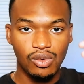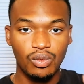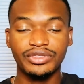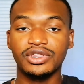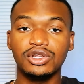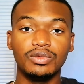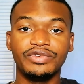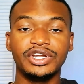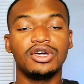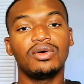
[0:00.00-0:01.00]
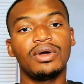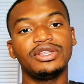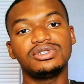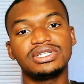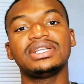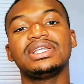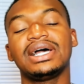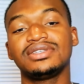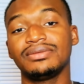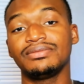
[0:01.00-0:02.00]
with a Loom video and you send it
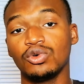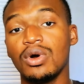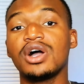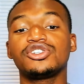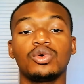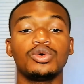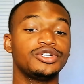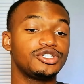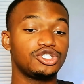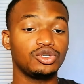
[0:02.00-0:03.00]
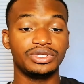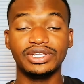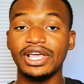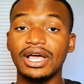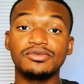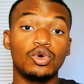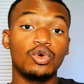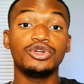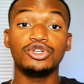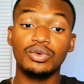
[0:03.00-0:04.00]
out to them to watch, or you're just doing DMs, or
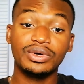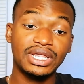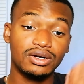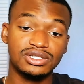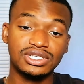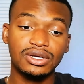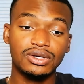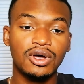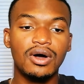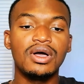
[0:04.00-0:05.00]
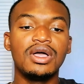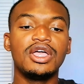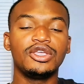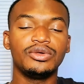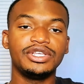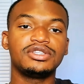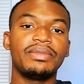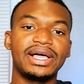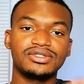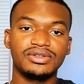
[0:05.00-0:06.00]
you're doing that on a sales call, you need to
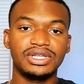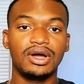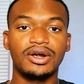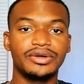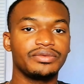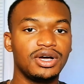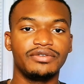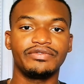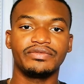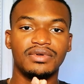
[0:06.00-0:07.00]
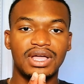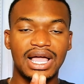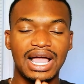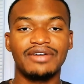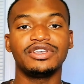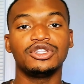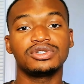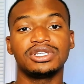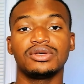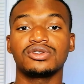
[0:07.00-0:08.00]
master the art of having those
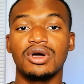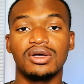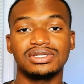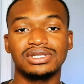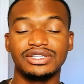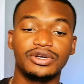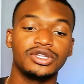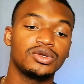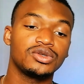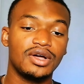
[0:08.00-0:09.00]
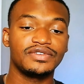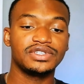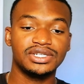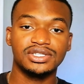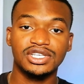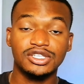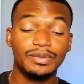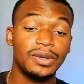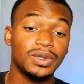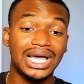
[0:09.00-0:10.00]
sales calls and turning those conversations into
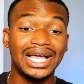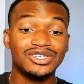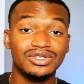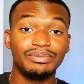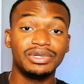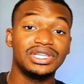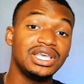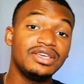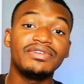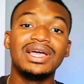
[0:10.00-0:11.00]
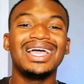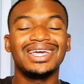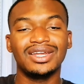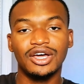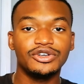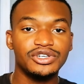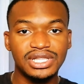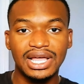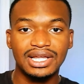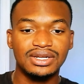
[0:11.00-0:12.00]
people that actually believe and
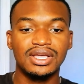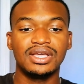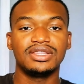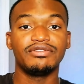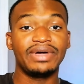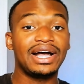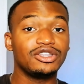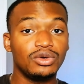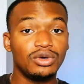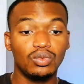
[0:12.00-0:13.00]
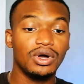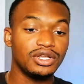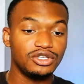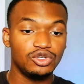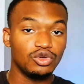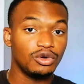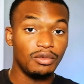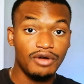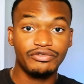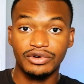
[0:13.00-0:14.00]
understand the value in what you're
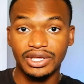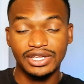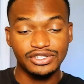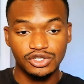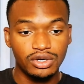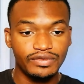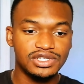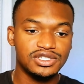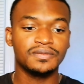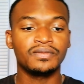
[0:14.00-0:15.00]
offering as a service.